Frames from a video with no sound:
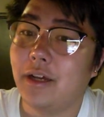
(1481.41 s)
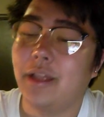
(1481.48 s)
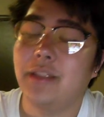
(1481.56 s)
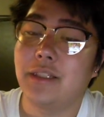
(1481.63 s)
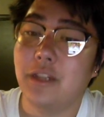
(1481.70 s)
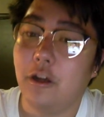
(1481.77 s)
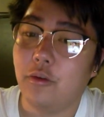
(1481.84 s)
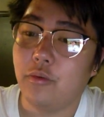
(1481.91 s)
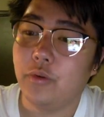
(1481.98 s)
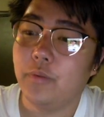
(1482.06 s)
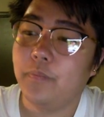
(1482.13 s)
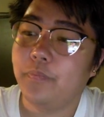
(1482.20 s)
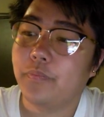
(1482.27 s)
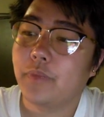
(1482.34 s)
and
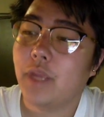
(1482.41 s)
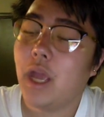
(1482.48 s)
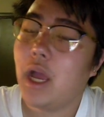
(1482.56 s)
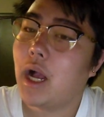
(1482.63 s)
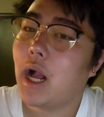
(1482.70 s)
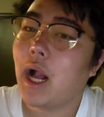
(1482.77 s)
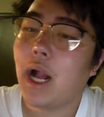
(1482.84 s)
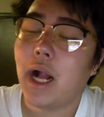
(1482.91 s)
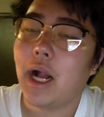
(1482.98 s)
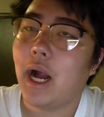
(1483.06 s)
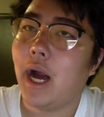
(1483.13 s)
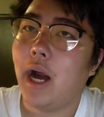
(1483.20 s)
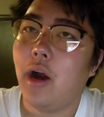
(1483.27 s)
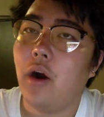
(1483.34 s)
Sungwoo
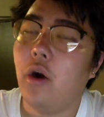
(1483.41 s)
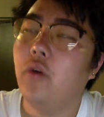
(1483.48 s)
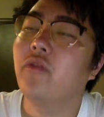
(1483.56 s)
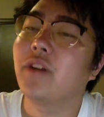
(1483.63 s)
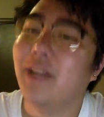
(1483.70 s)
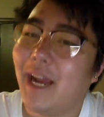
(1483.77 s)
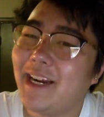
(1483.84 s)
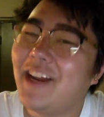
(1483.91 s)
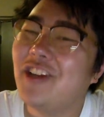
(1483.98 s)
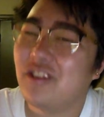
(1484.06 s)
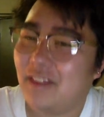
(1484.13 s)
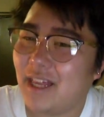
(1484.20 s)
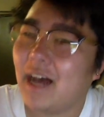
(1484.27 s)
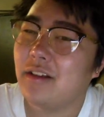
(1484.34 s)
got over
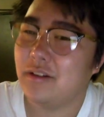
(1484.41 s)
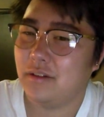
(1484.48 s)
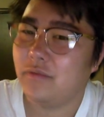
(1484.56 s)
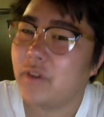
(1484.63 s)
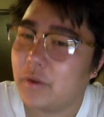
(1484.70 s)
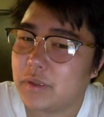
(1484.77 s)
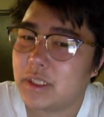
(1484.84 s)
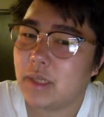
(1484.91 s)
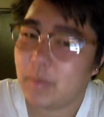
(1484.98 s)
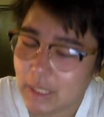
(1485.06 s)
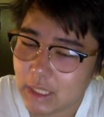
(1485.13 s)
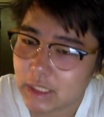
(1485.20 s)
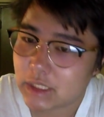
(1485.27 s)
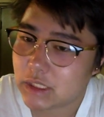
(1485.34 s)
900,000 votes
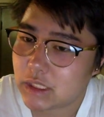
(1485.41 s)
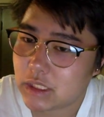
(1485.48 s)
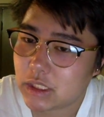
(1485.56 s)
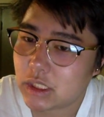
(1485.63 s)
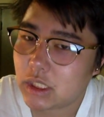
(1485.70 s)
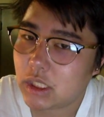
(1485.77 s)
apiece.